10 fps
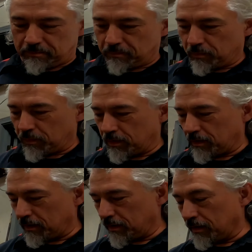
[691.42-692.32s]
So, man,
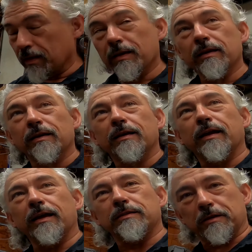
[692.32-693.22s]
it's so cool to see
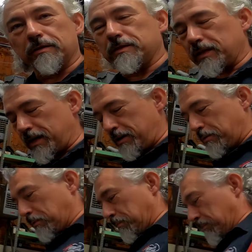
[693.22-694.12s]
you. It's good to see
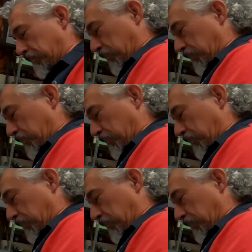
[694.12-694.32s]
yeah. you. Yeah.